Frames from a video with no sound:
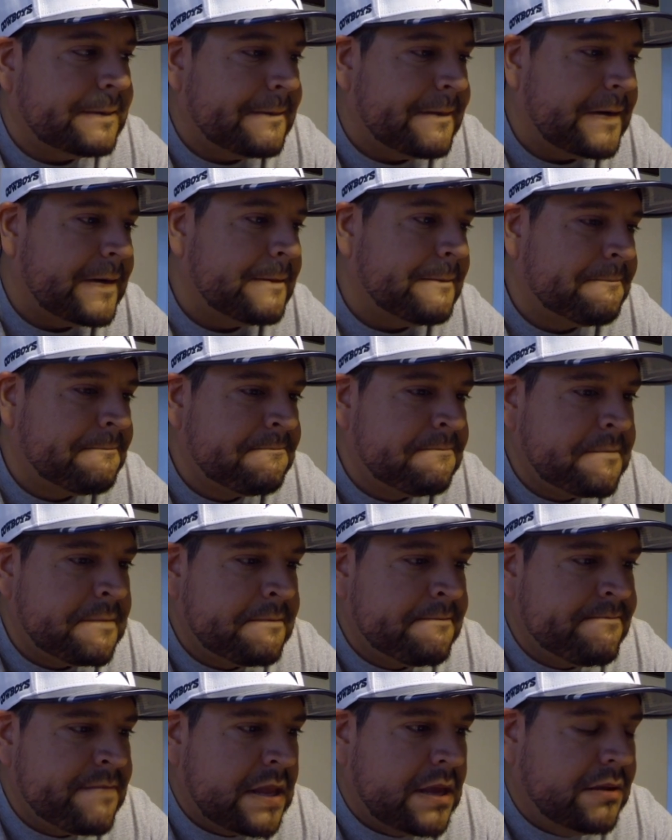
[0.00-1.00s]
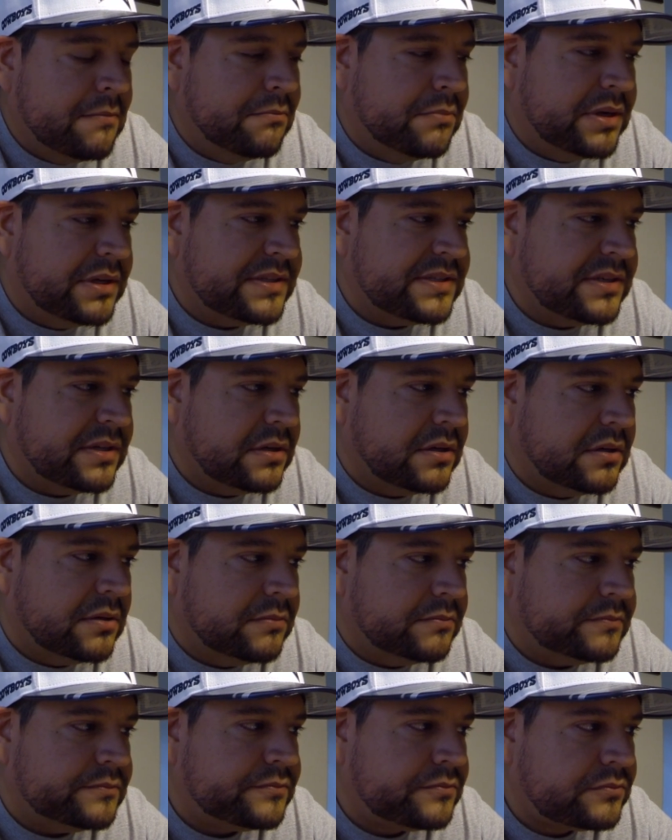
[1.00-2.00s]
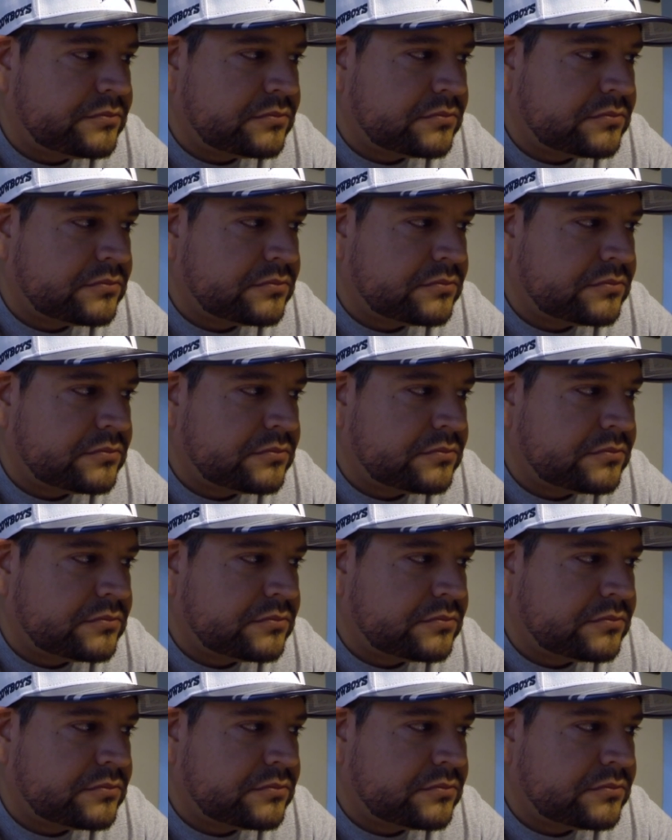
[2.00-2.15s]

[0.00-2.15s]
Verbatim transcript: right? But um,